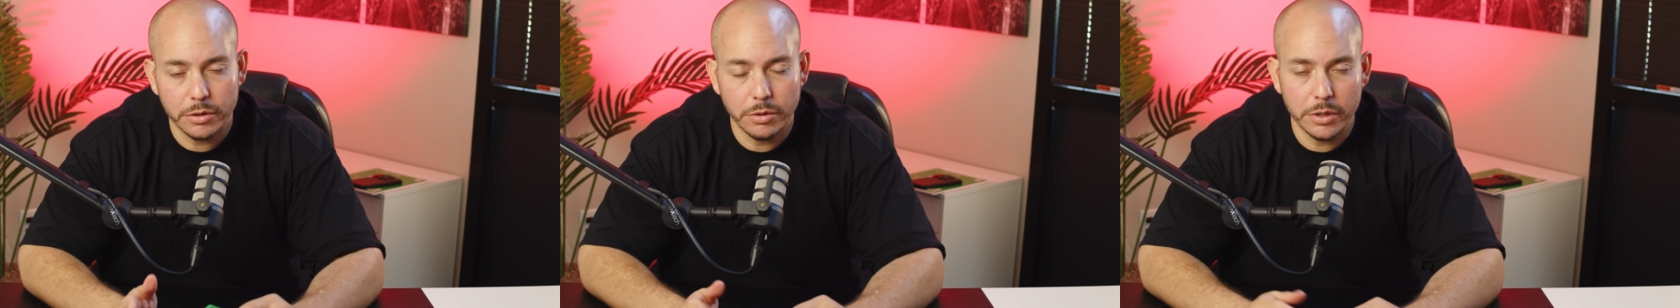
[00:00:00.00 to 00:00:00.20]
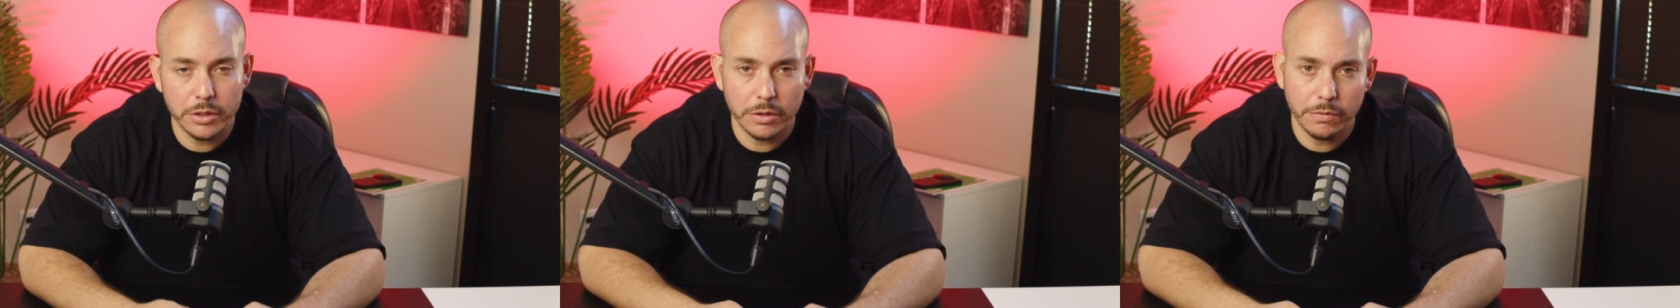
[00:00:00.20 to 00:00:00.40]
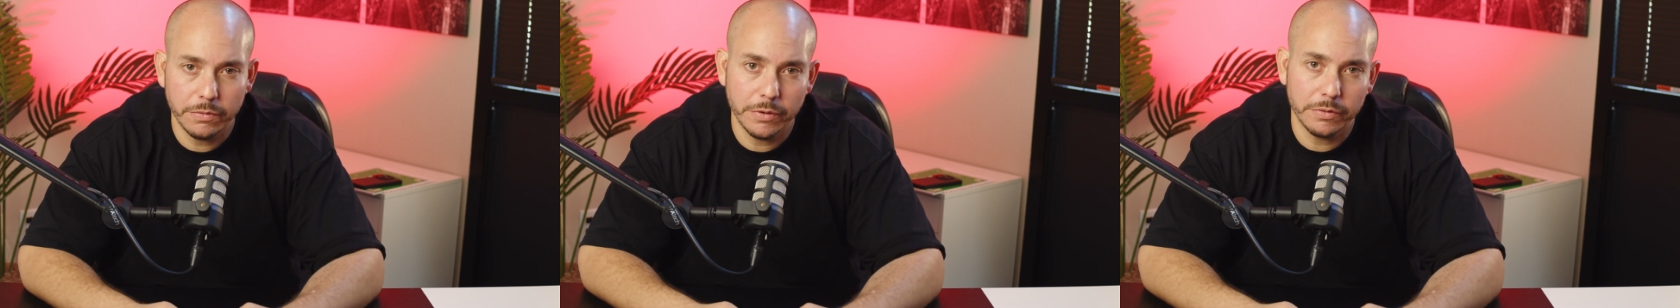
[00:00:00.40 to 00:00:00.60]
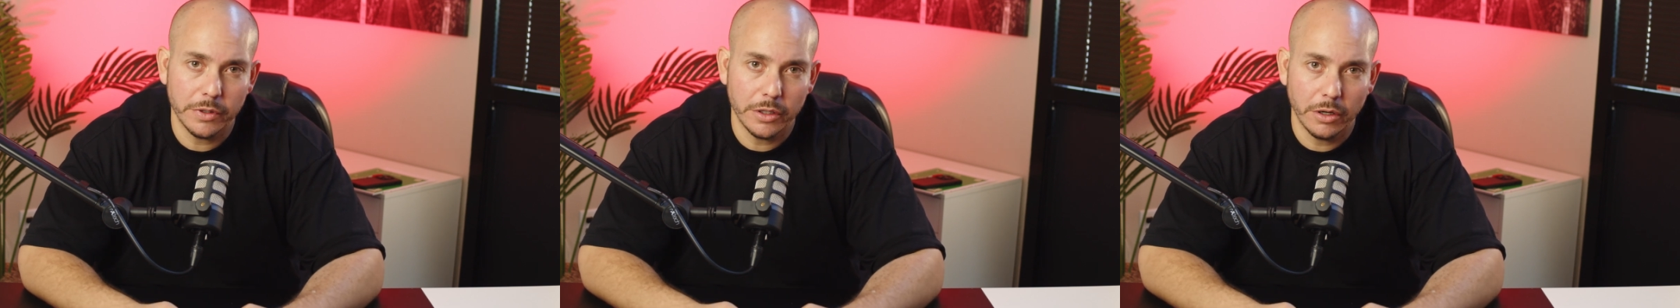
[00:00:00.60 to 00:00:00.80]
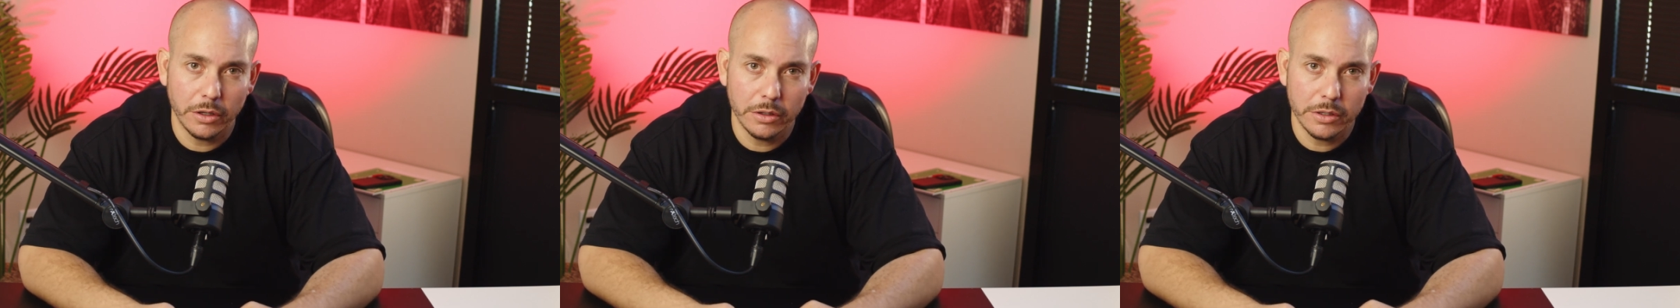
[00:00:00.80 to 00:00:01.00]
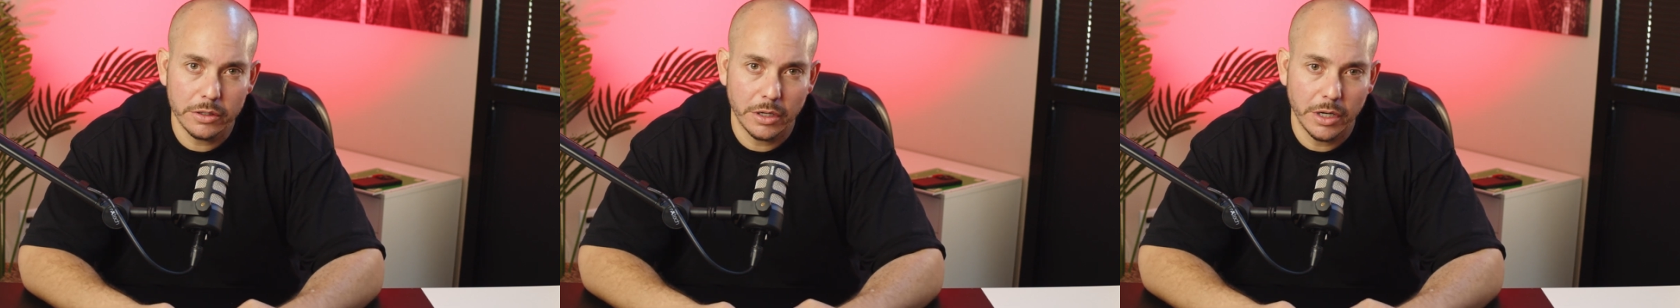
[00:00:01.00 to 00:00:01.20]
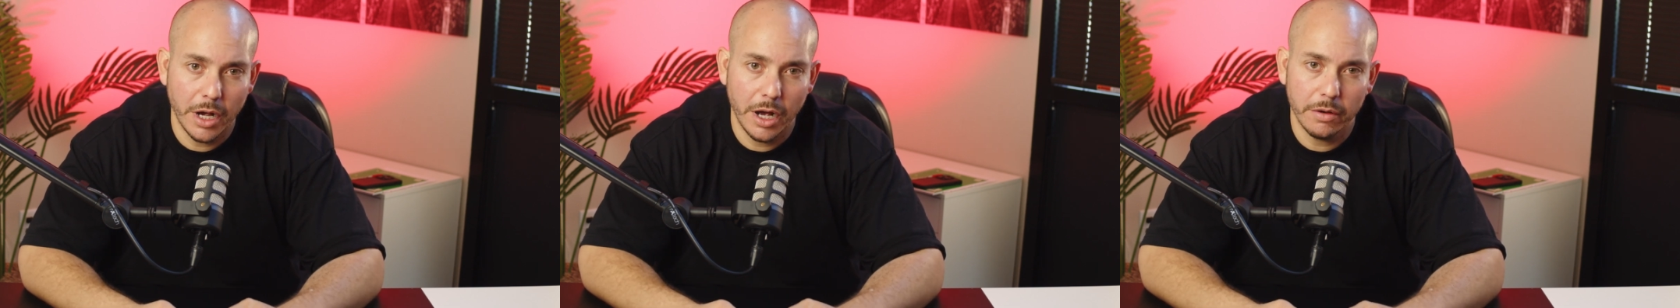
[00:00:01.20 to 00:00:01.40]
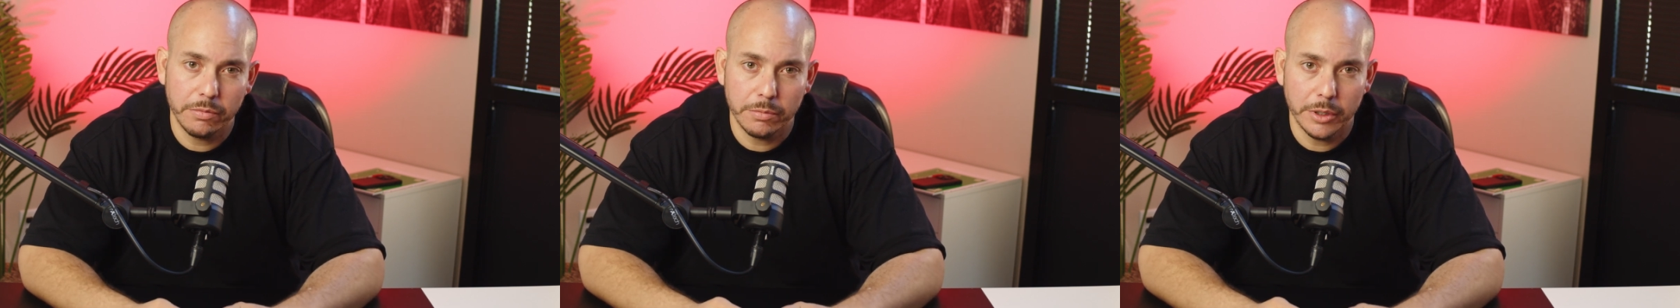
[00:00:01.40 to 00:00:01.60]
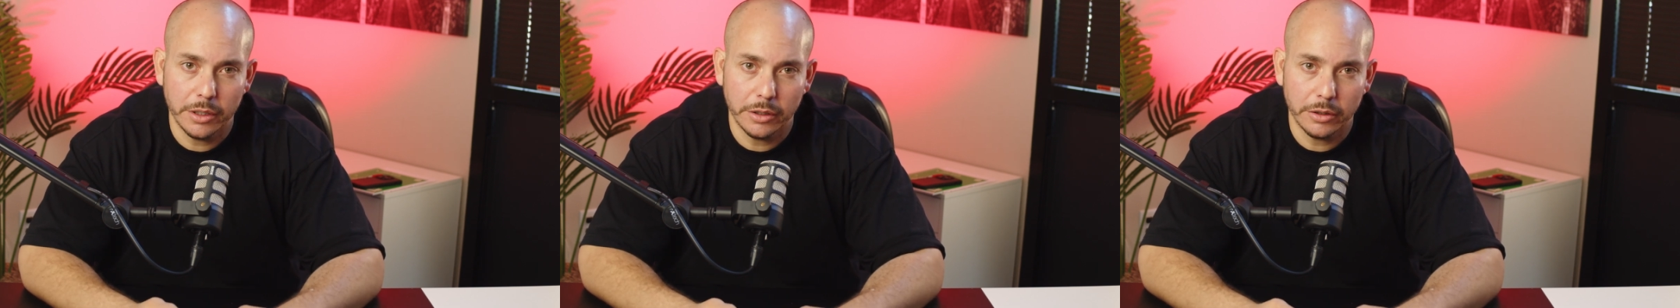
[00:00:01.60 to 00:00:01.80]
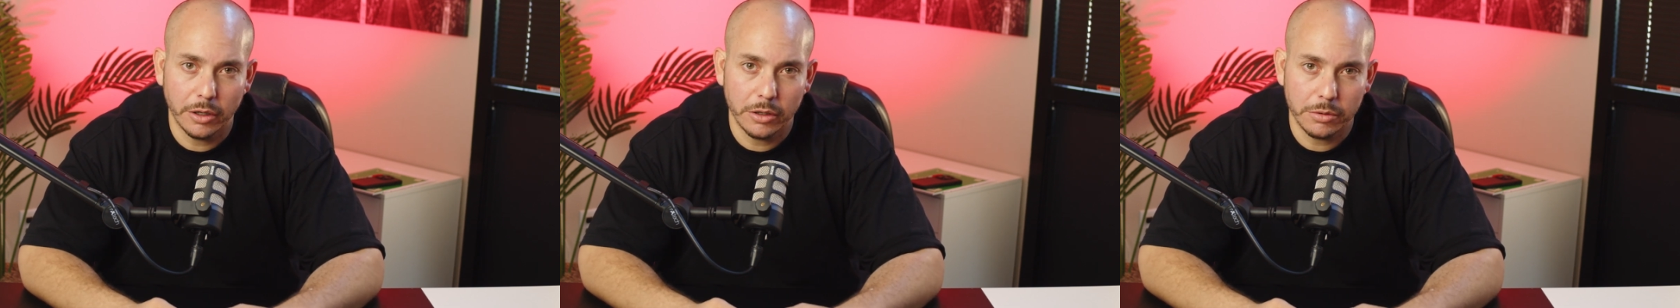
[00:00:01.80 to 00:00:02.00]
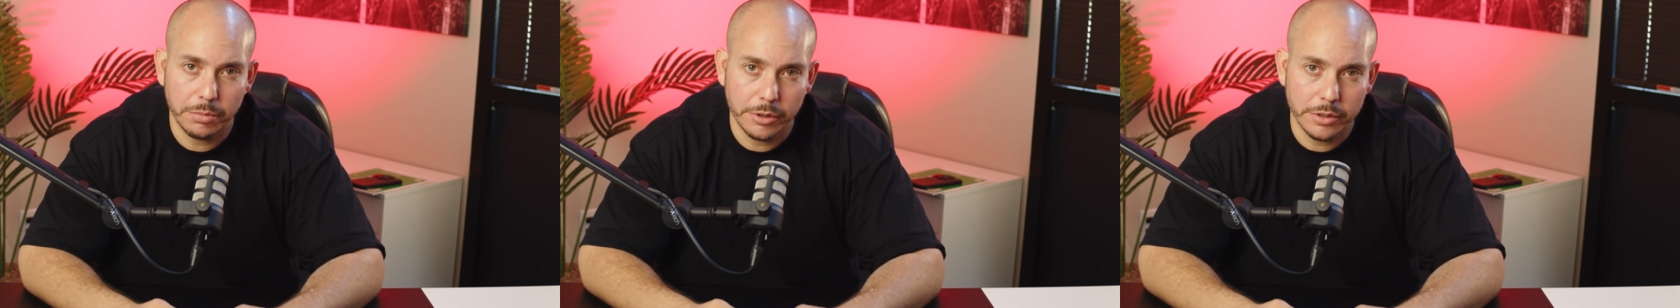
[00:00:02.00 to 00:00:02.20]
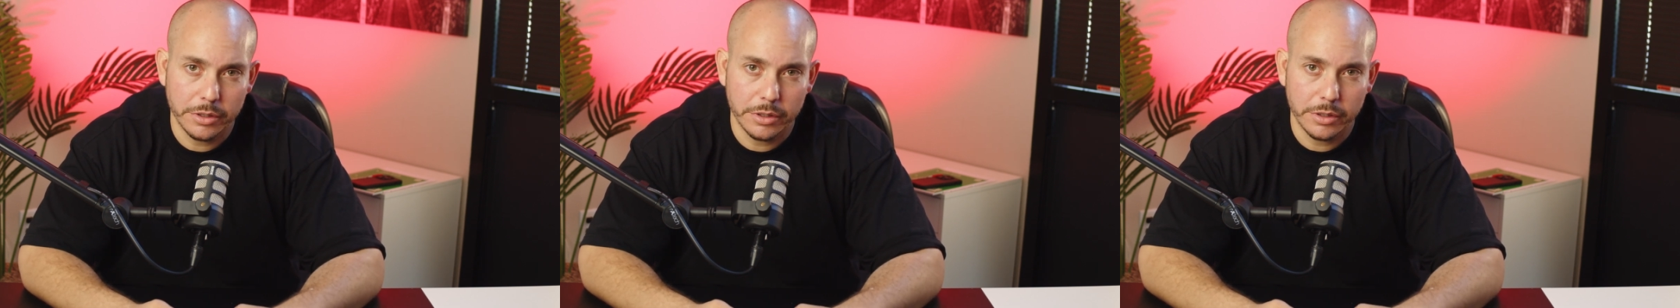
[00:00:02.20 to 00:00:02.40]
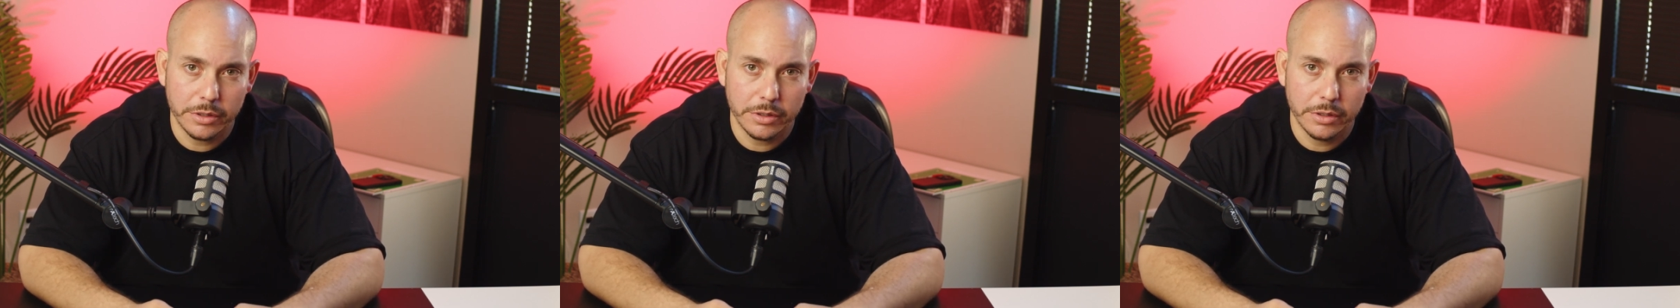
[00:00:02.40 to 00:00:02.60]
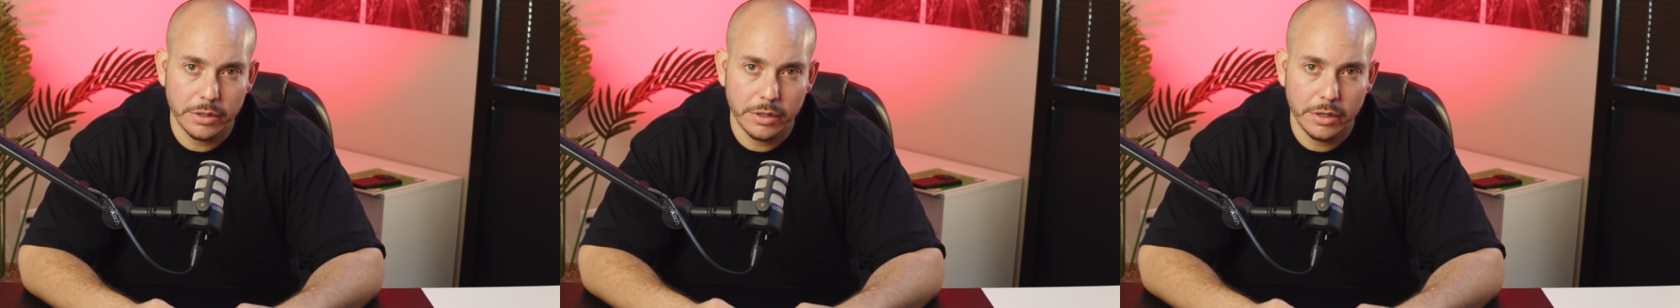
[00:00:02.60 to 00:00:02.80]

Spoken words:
$250 on a $500,000 purchase.